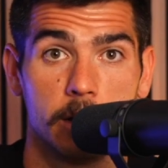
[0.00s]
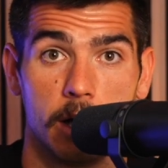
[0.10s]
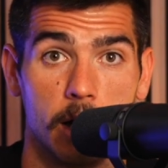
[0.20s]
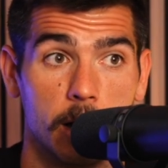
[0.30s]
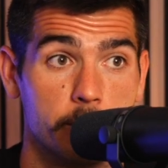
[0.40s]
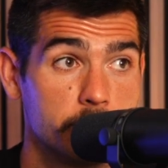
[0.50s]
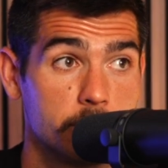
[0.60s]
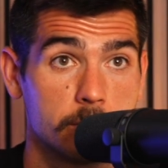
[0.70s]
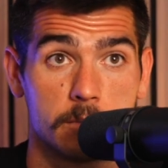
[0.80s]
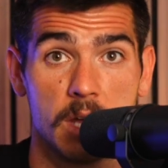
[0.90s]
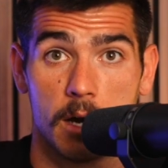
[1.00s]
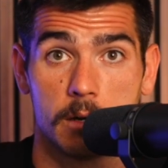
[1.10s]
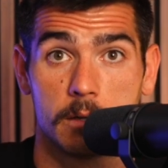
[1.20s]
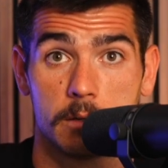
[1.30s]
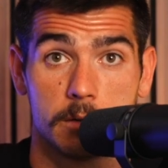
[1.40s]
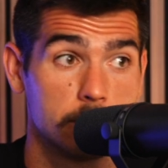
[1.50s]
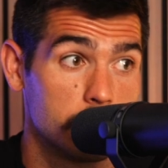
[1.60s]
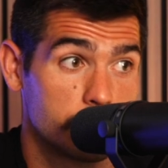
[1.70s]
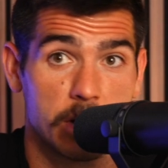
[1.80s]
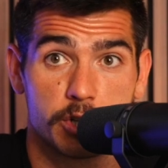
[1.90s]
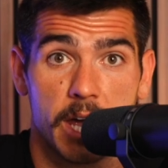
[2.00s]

Yeah, there's a chance you